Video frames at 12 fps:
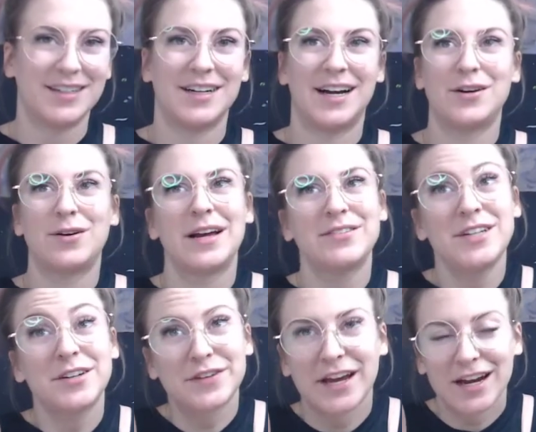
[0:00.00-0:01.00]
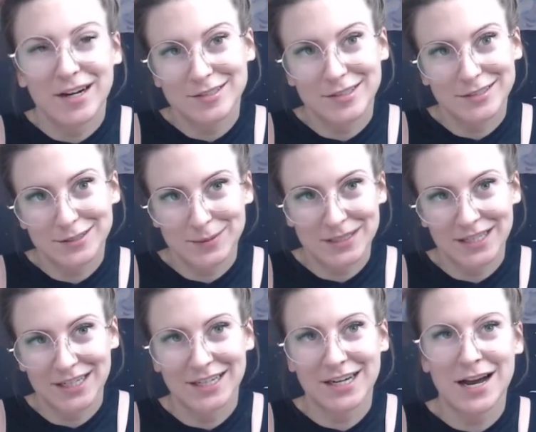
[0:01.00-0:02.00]
I don't have enough characters to be
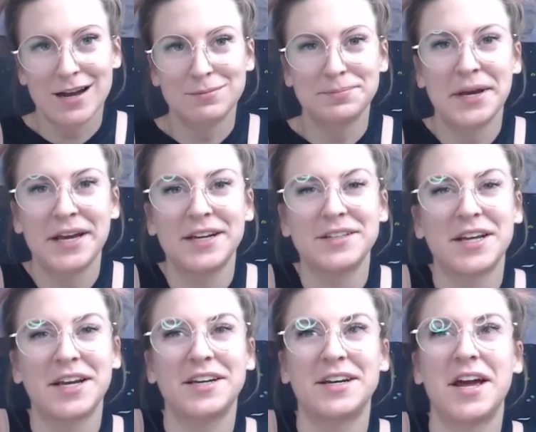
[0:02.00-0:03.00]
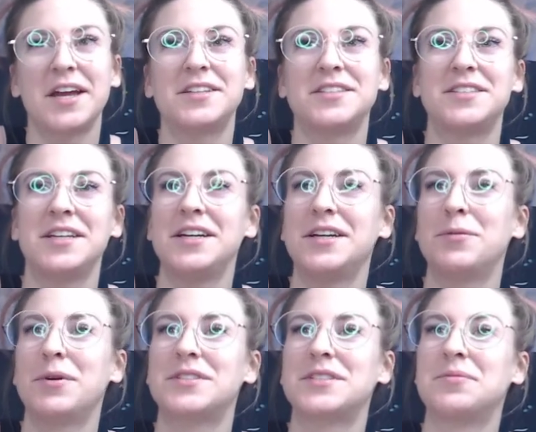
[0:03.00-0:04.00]
like, come paint a night scene
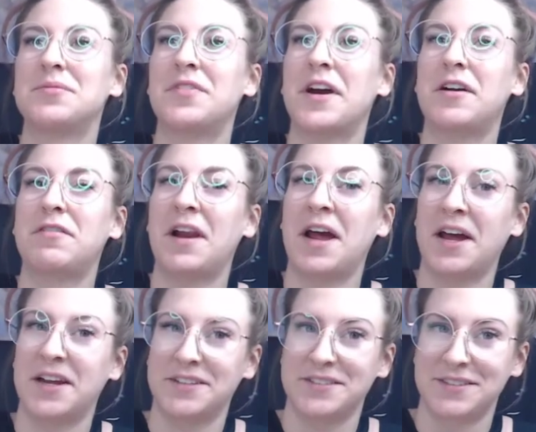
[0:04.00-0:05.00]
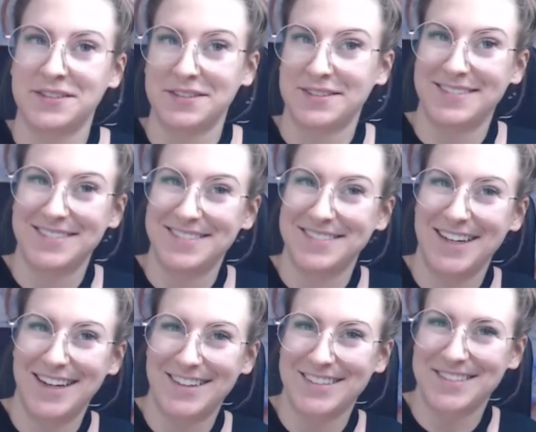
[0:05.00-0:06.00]
with some fireflies.
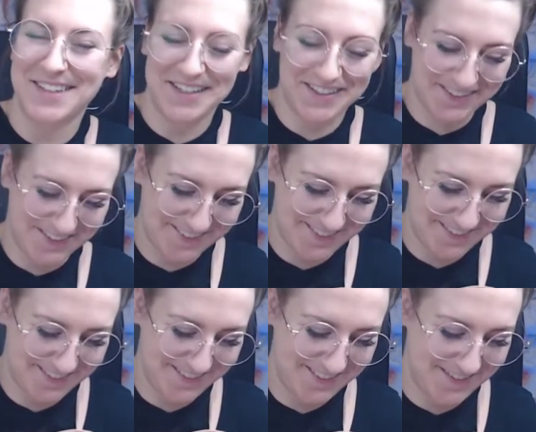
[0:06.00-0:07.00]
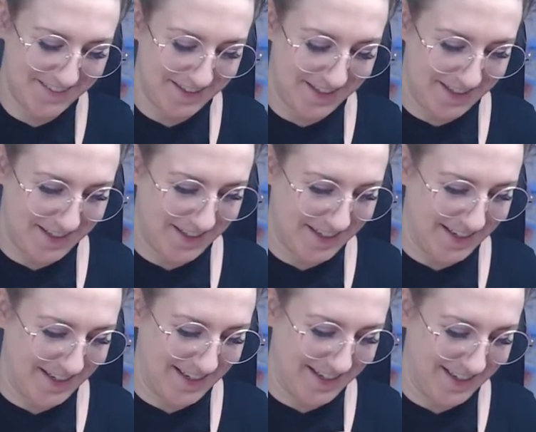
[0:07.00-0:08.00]
You know what I'm saying?
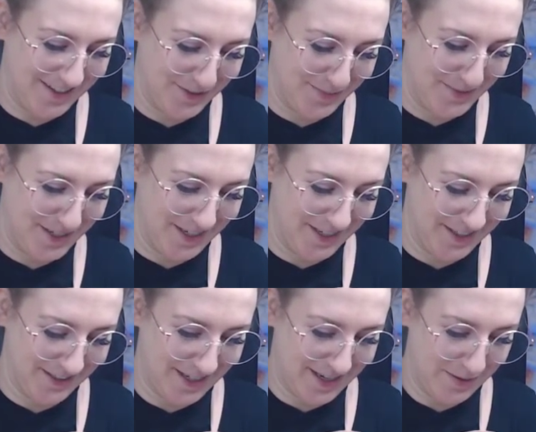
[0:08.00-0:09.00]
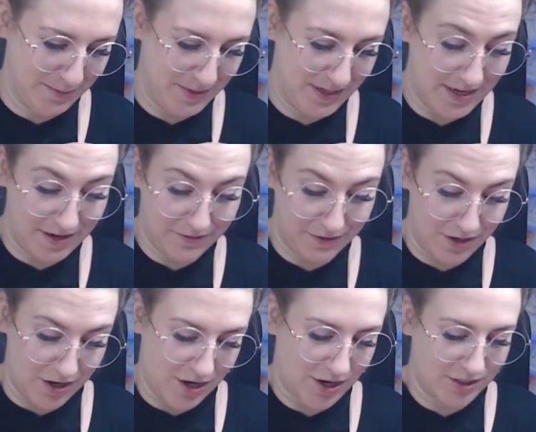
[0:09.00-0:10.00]
Um, uh, let me, I
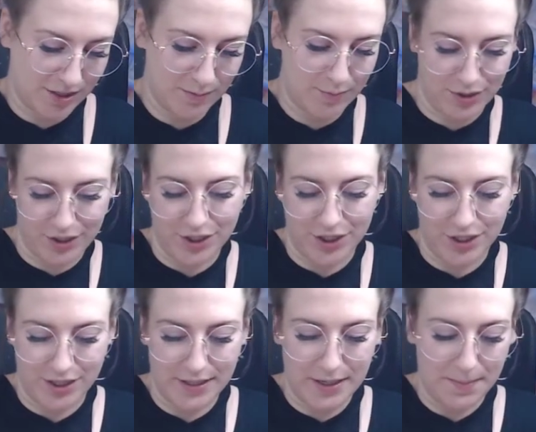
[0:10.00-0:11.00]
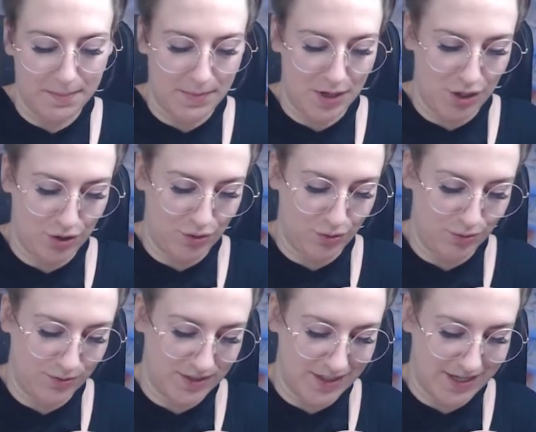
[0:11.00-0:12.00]
forgot to put on
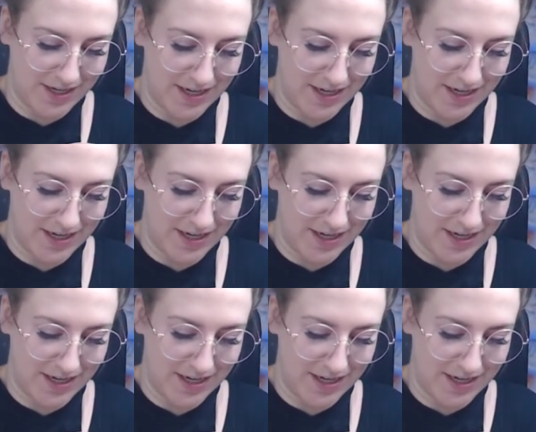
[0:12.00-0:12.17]
music.